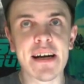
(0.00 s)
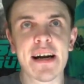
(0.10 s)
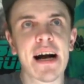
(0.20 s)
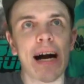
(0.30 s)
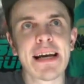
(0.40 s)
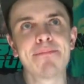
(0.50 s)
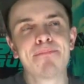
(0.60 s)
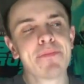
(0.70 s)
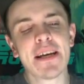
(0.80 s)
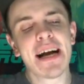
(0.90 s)

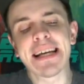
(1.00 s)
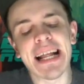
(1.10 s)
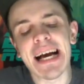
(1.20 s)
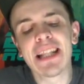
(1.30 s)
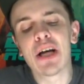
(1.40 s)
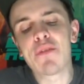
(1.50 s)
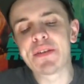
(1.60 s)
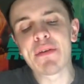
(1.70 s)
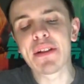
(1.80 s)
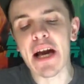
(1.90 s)
I again, I love
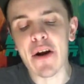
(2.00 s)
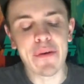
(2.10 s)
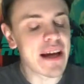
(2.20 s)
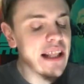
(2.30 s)
David Lowery.